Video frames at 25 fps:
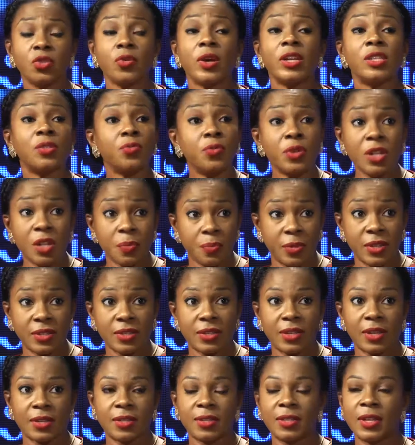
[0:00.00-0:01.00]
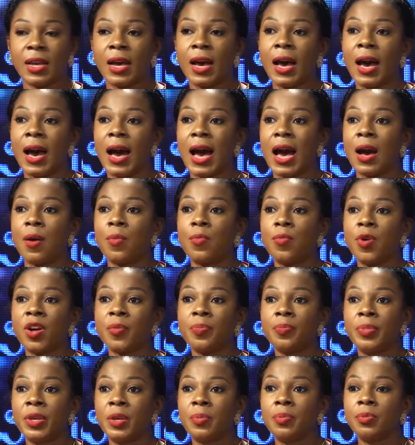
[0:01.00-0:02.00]
So it's real business. And
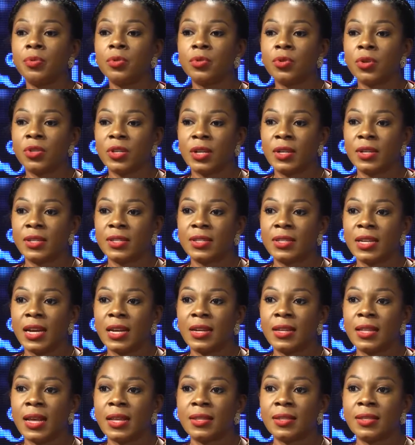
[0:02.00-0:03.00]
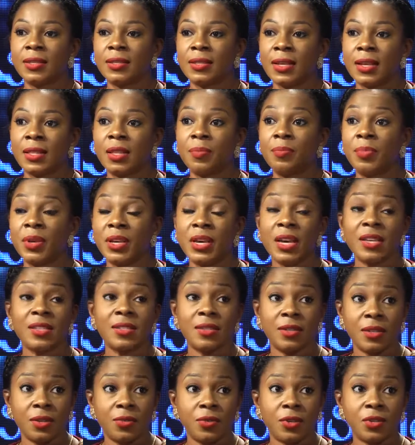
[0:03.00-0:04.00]
what people don't understand that is that the
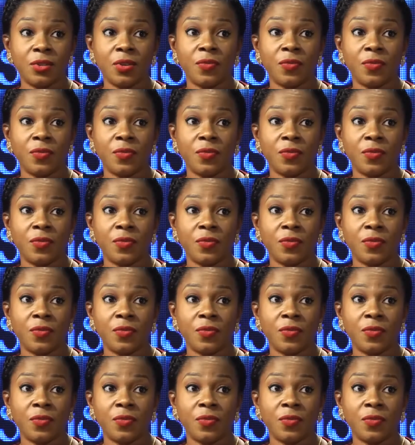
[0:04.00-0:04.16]
biggest secret